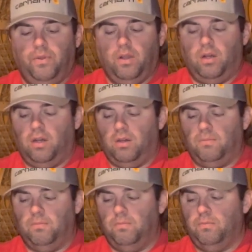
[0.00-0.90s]

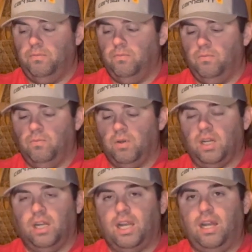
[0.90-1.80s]
We're
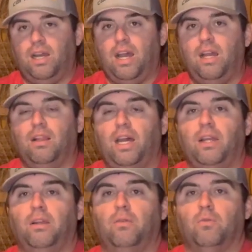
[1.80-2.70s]
going to kind of
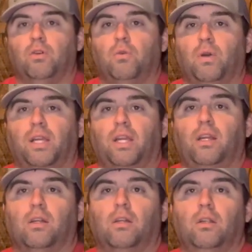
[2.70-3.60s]
highlight real quick
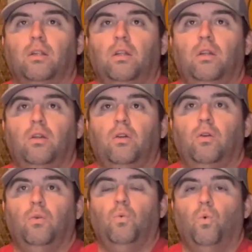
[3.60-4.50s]
here
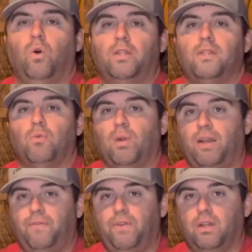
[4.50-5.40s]
what's in
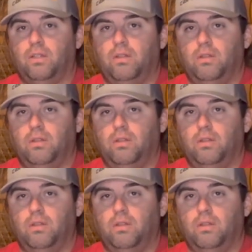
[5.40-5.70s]
Redfield